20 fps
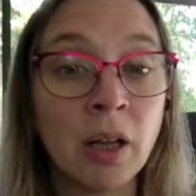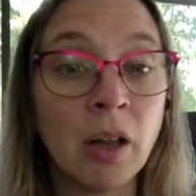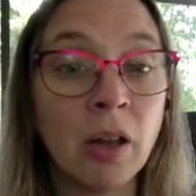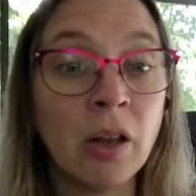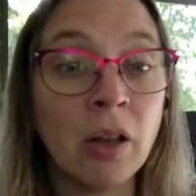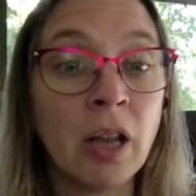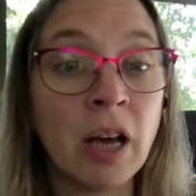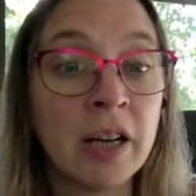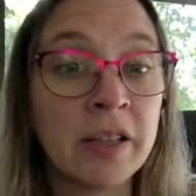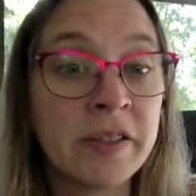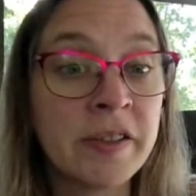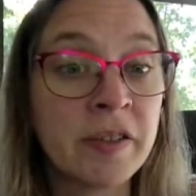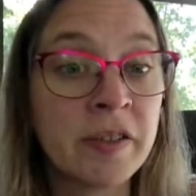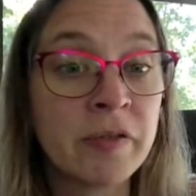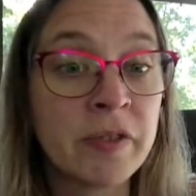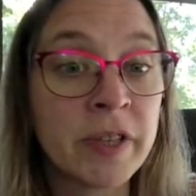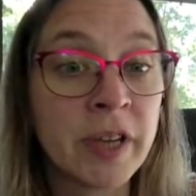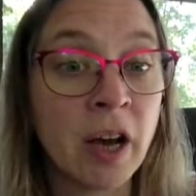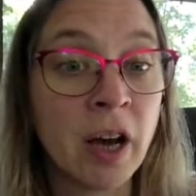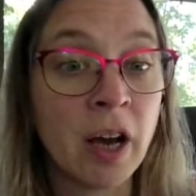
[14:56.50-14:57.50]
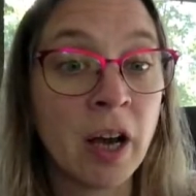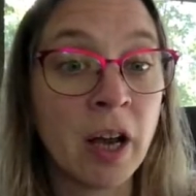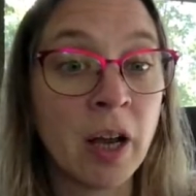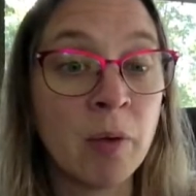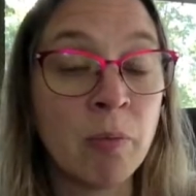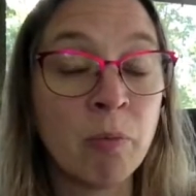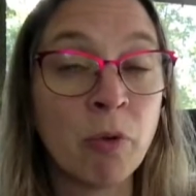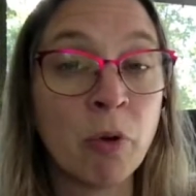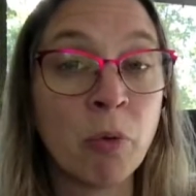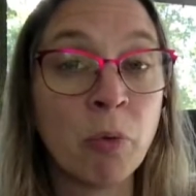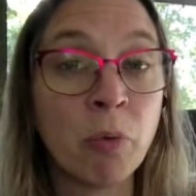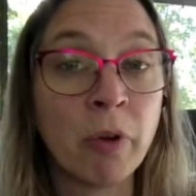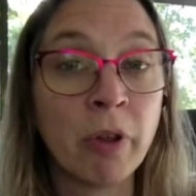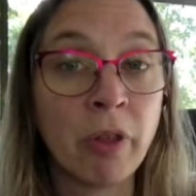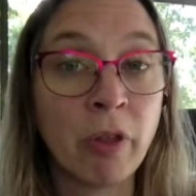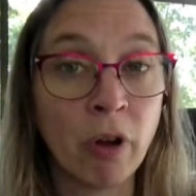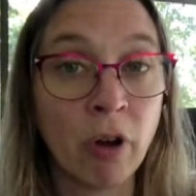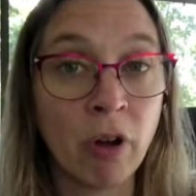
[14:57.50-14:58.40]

lots of time with